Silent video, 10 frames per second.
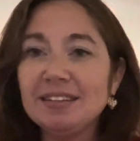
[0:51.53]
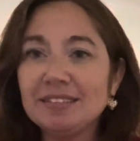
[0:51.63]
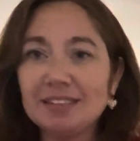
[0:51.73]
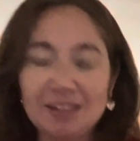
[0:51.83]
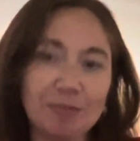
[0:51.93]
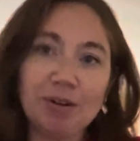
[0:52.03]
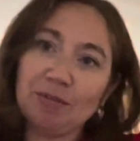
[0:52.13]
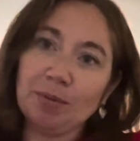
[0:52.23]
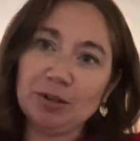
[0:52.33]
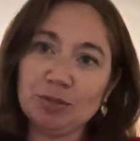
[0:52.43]
Get rid
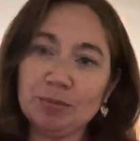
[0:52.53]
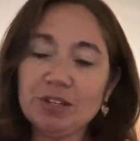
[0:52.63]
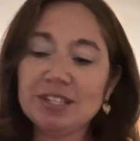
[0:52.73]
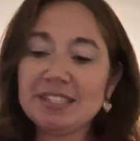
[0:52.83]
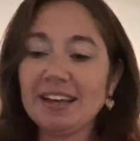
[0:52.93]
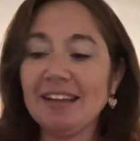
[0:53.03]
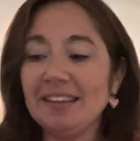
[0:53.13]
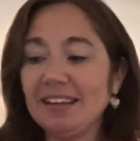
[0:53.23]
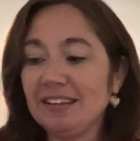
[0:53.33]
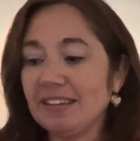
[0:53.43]
of a bunch of books and
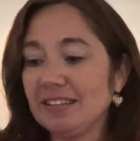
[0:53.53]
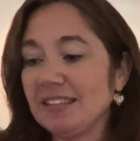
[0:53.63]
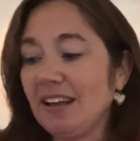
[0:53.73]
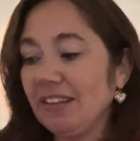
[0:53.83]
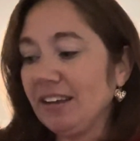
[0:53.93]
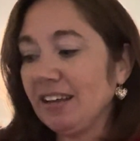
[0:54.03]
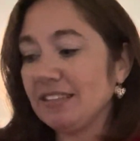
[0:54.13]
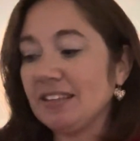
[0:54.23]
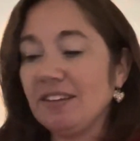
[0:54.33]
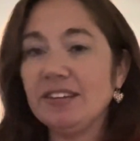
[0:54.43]
then consolidate,
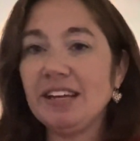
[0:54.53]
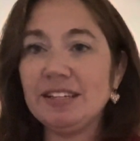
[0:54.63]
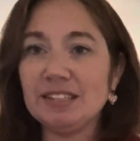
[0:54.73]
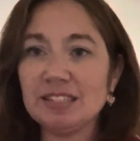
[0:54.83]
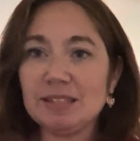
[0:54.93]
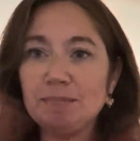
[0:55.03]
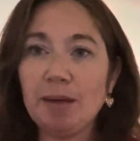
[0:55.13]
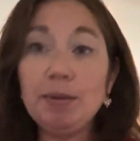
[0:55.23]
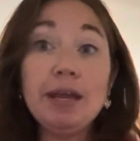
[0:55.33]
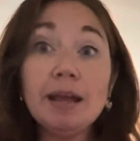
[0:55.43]
and
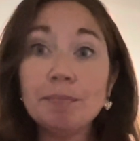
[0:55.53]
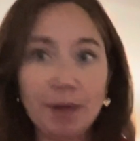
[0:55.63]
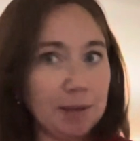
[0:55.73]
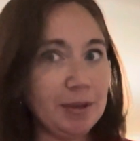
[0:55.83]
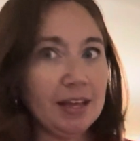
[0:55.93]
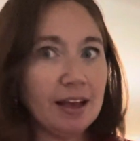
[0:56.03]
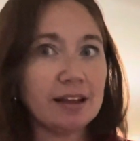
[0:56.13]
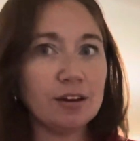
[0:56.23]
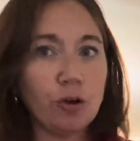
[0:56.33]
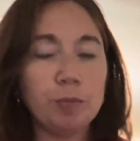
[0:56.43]
maybe I
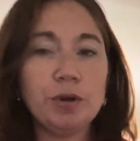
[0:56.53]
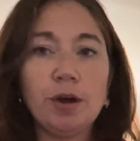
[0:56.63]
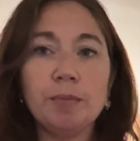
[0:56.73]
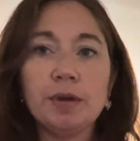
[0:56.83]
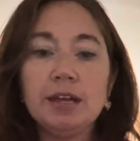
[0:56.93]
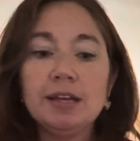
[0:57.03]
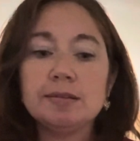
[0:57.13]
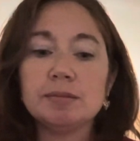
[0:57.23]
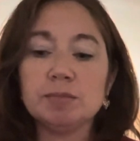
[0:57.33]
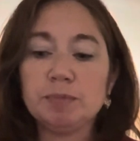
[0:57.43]
can open up
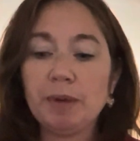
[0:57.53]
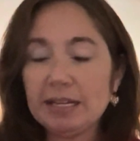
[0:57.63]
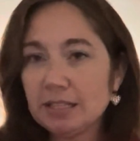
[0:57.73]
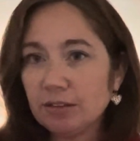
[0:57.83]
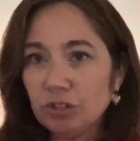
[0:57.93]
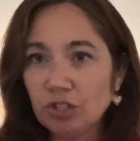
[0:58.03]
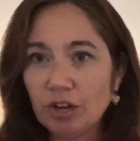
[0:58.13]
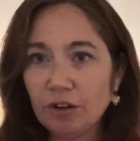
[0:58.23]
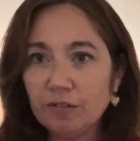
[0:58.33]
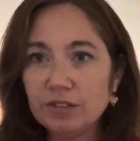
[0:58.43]
some space on the
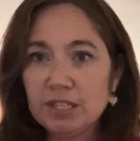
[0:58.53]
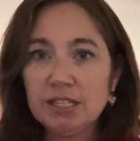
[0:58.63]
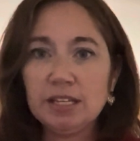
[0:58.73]
shelves